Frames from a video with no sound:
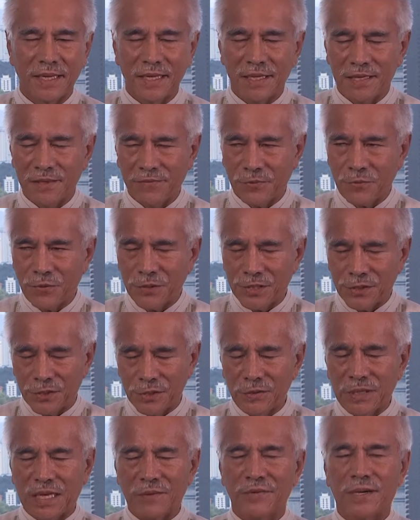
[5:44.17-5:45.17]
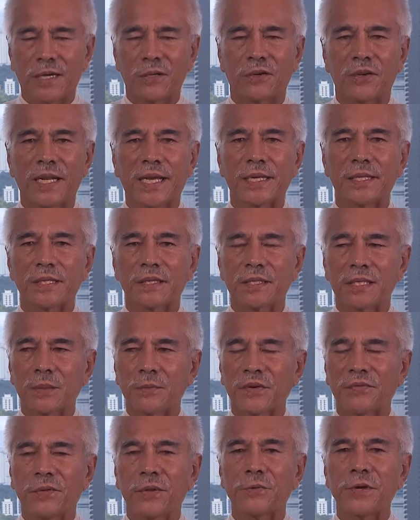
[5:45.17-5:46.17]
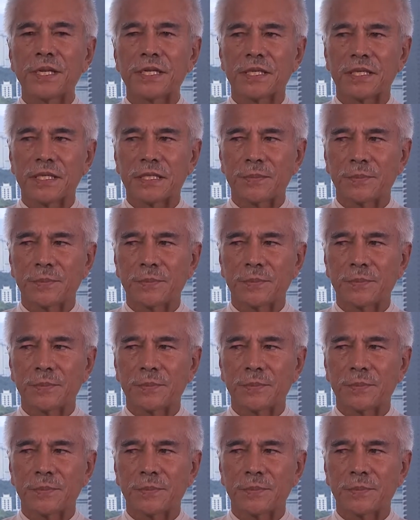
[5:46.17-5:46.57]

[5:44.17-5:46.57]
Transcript: And of course, you have outlined some of the reasons.